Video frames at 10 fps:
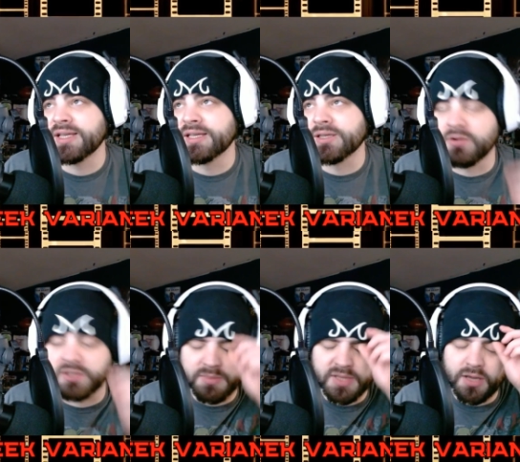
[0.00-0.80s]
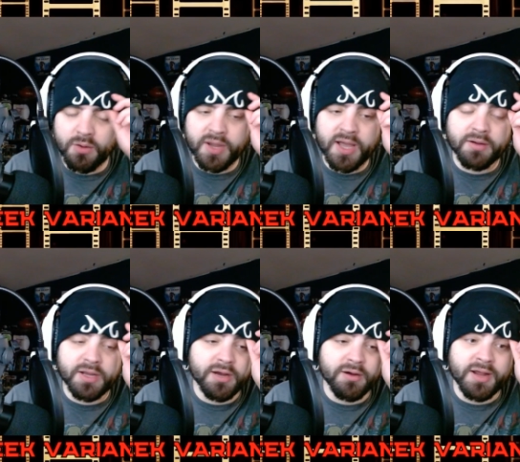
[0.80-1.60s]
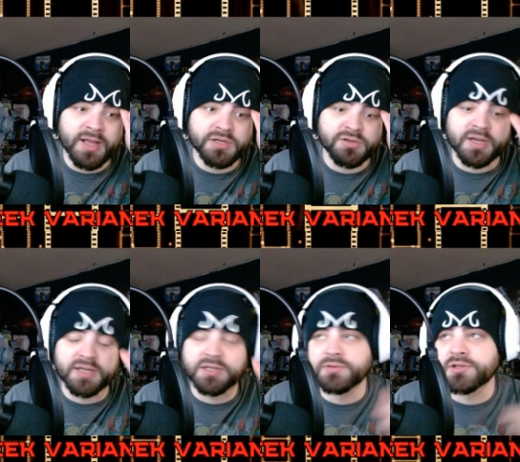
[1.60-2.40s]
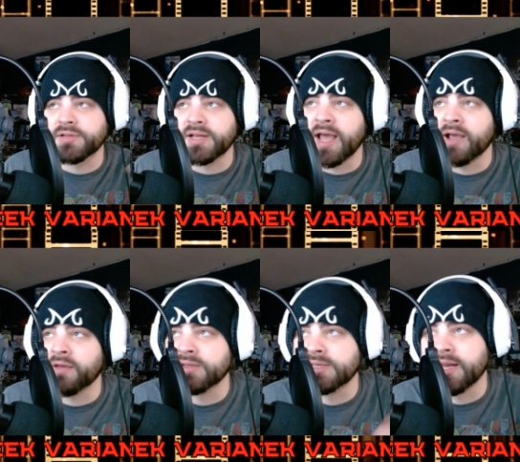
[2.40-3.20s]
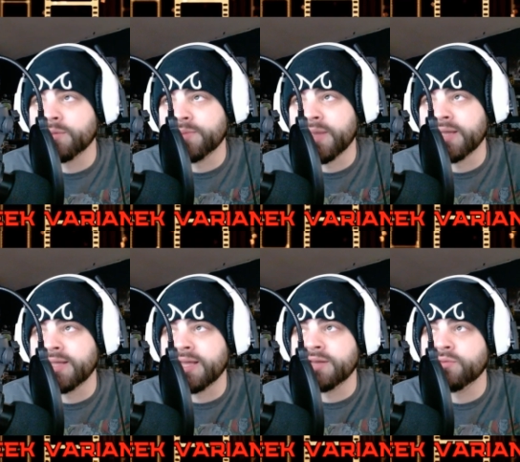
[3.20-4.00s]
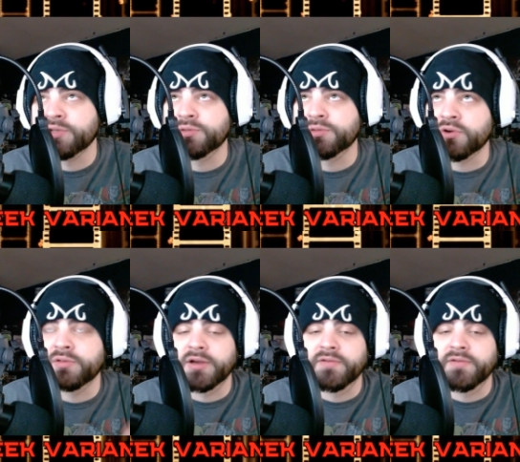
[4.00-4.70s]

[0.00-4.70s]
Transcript: is ultimately going out here and trying to ensure that Agatha is unable to make it to the end of the Witch's Road,